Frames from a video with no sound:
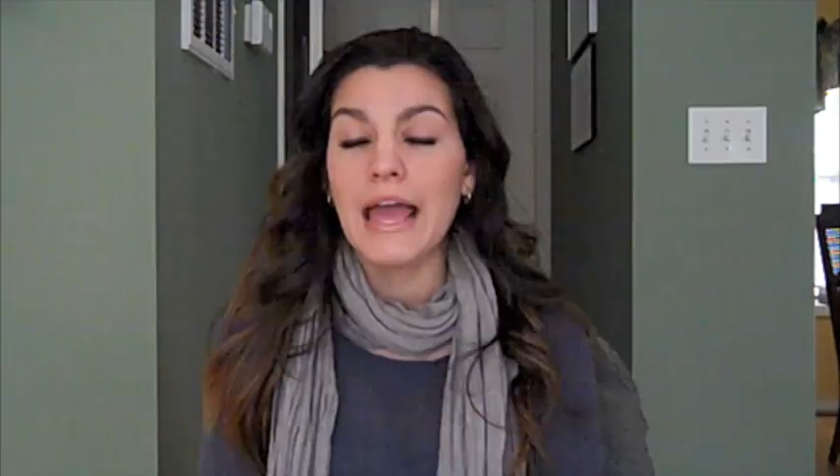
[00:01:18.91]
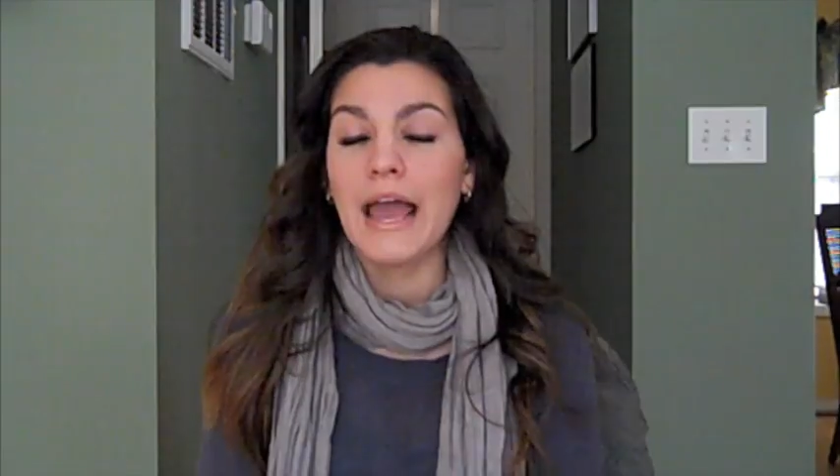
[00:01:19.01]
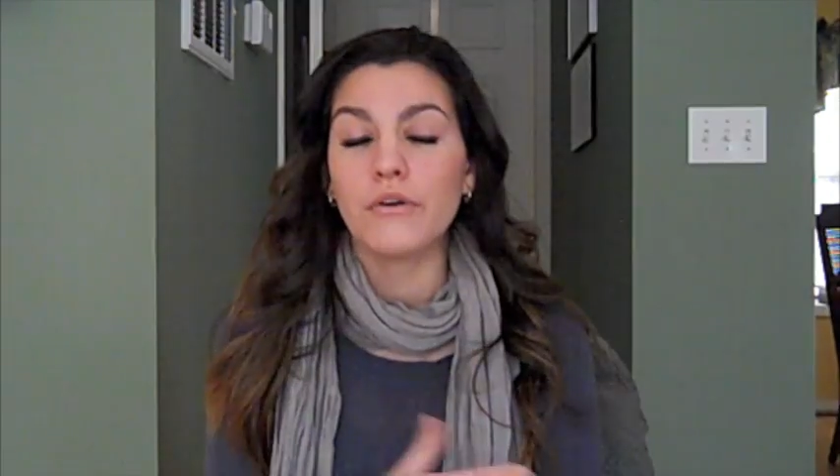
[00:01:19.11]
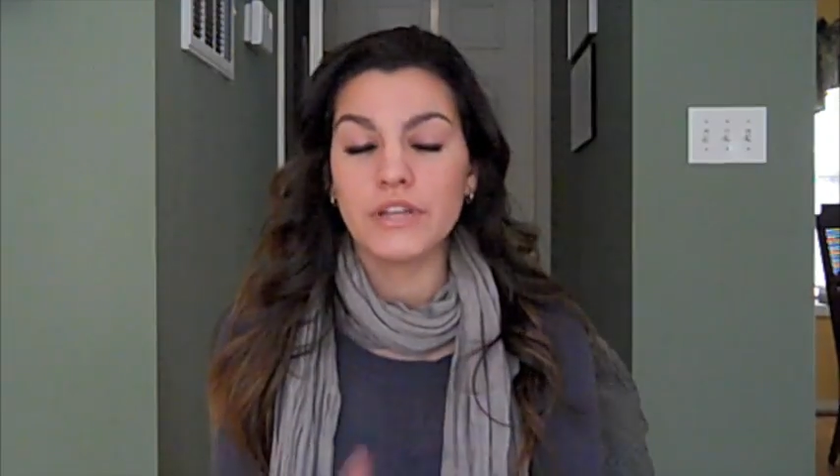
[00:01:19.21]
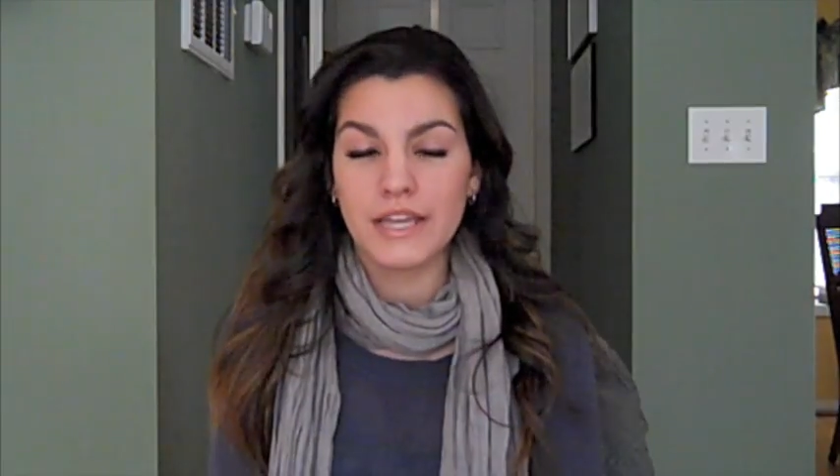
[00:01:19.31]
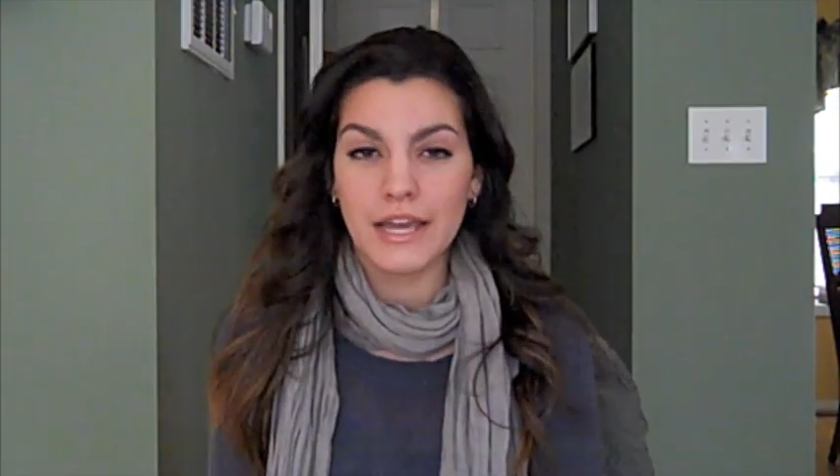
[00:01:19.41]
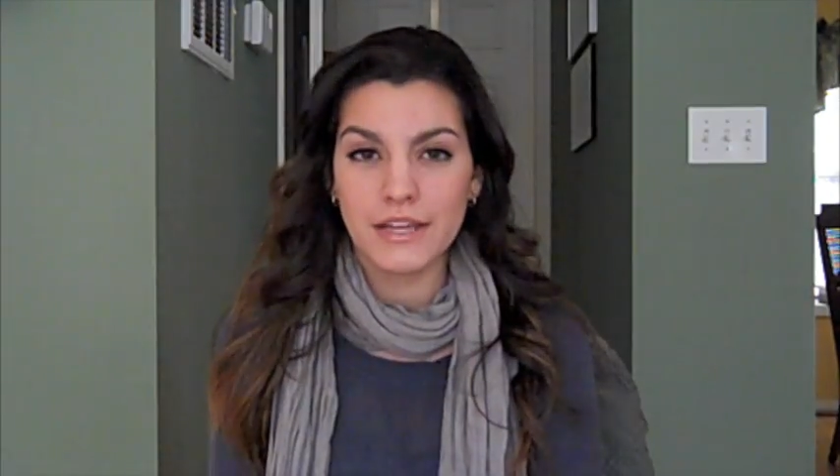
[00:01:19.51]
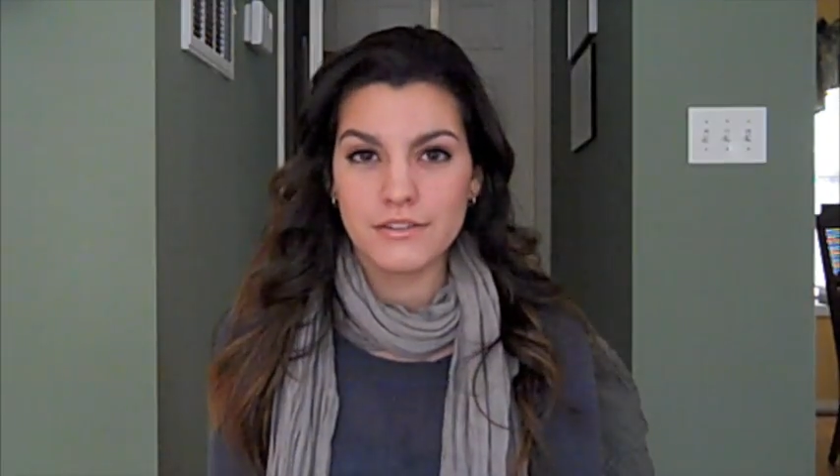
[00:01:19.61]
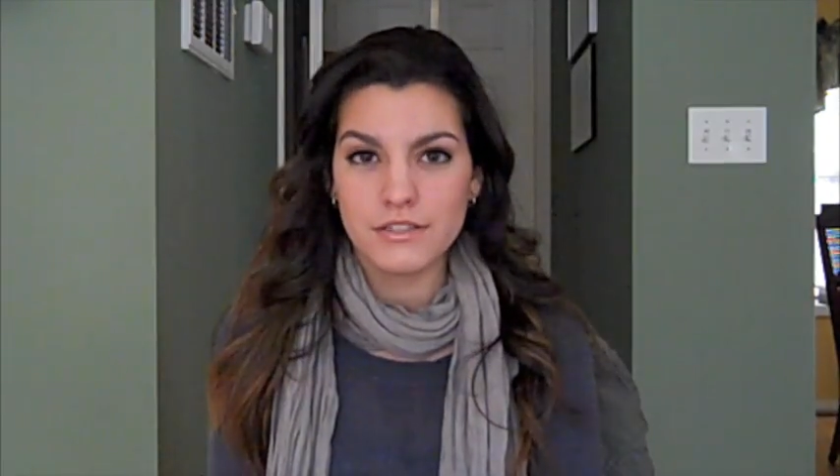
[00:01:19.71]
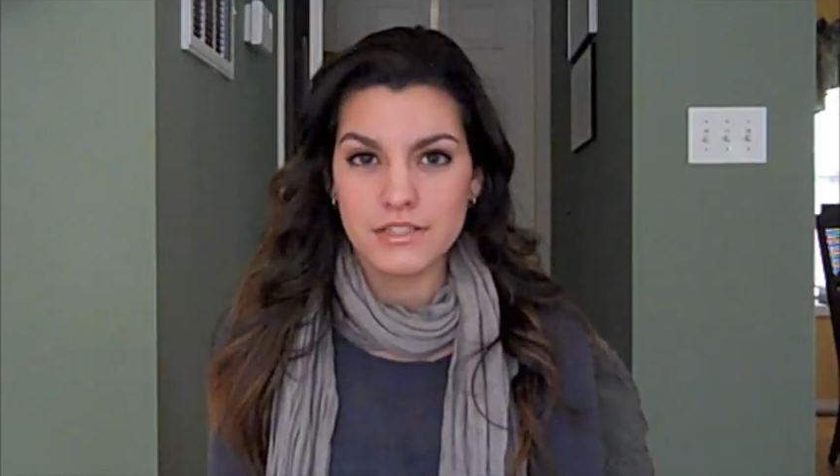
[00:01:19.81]
How to
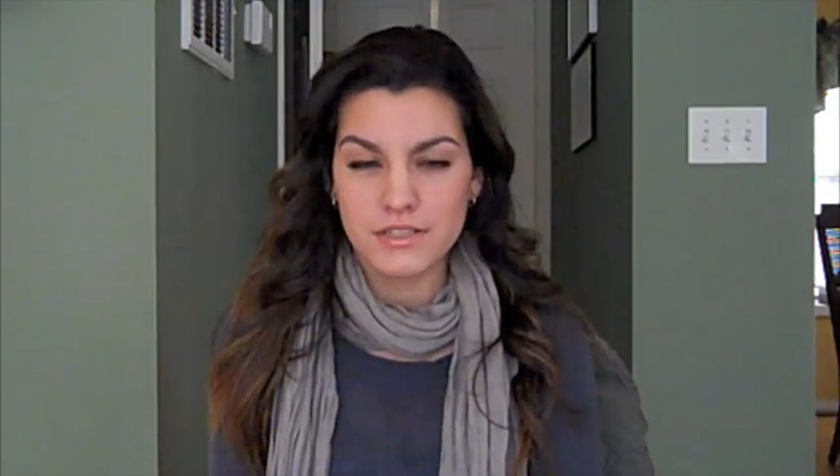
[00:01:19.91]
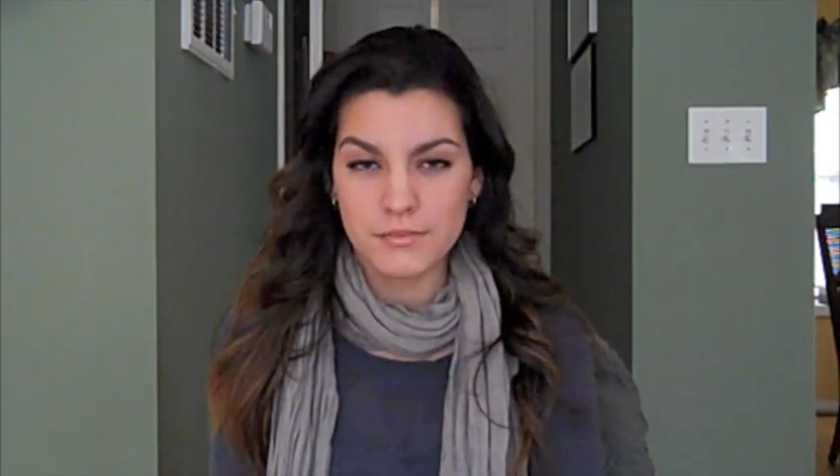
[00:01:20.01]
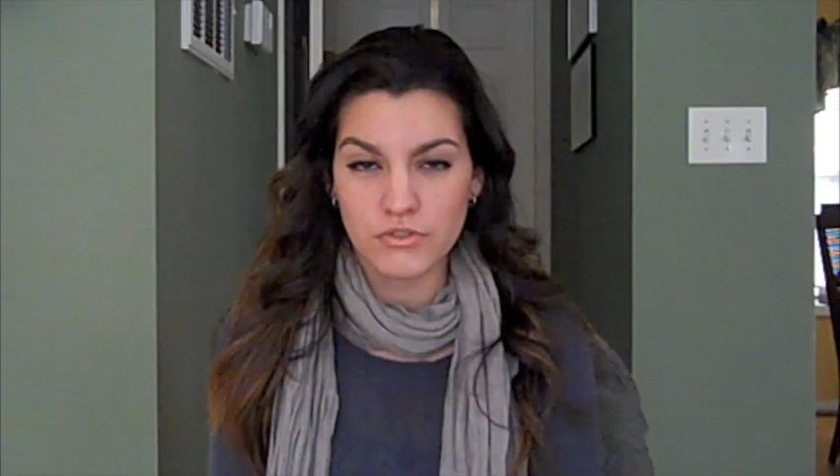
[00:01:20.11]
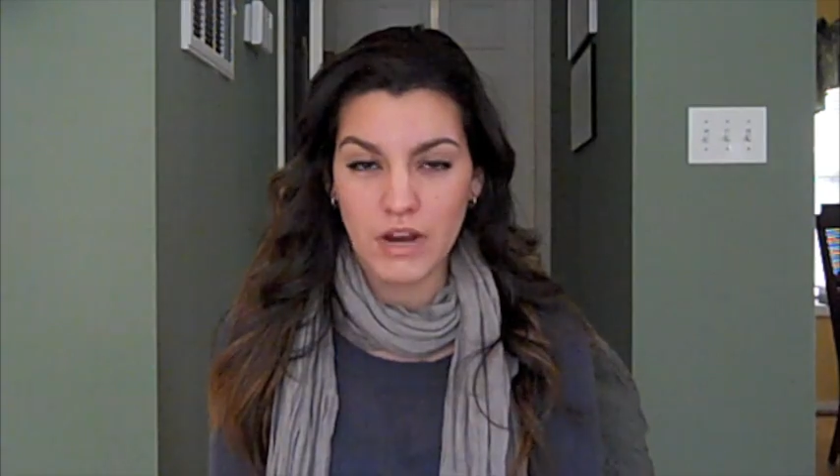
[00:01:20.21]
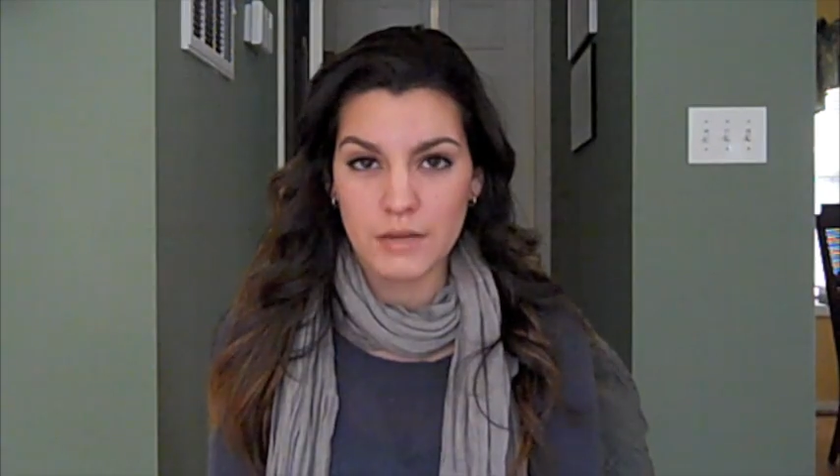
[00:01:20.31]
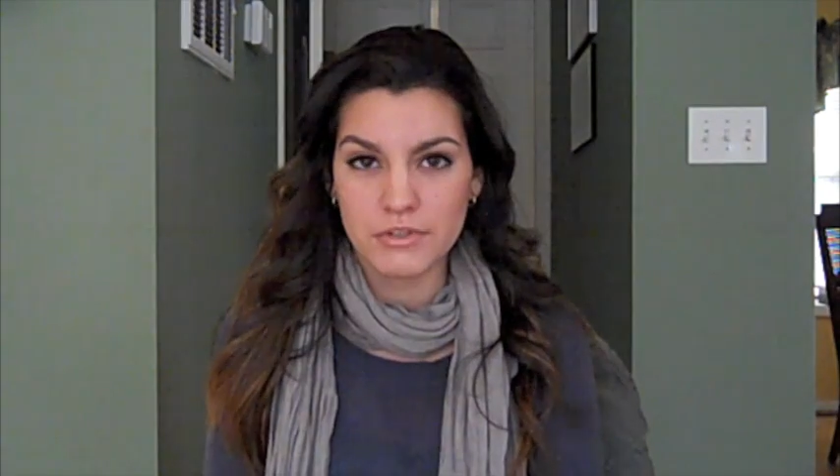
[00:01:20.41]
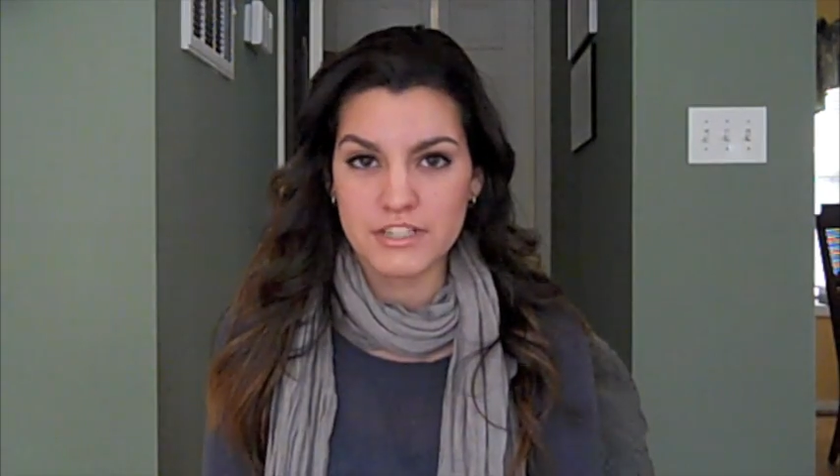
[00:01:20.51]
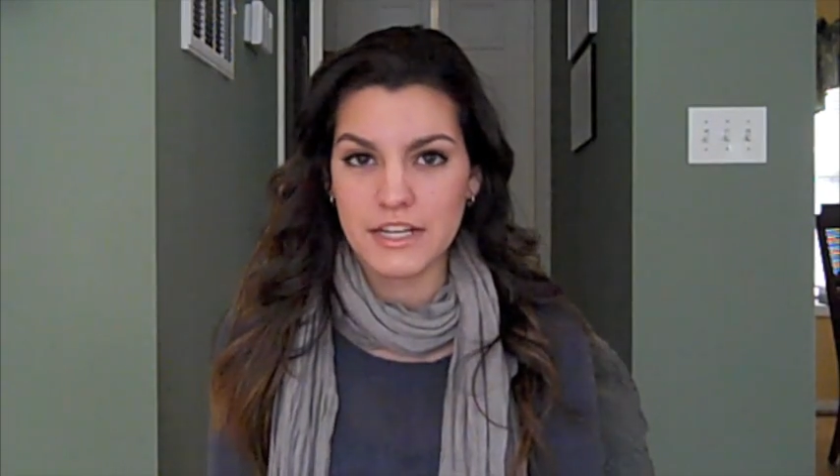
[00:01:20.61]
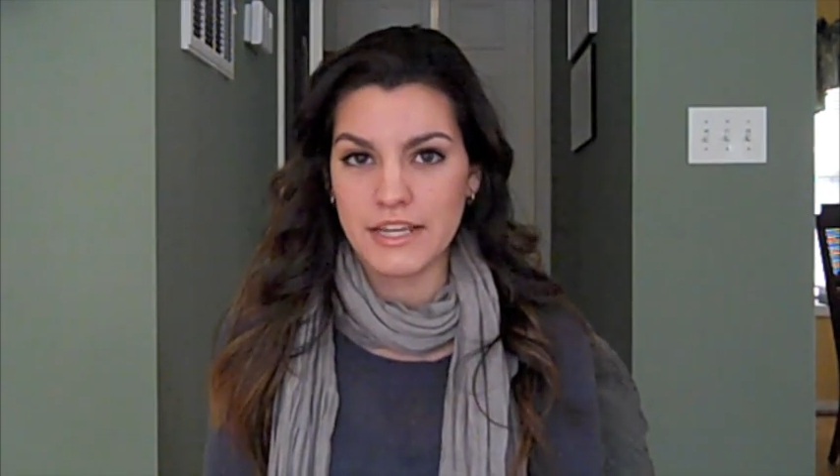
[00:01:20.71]
get subscribers,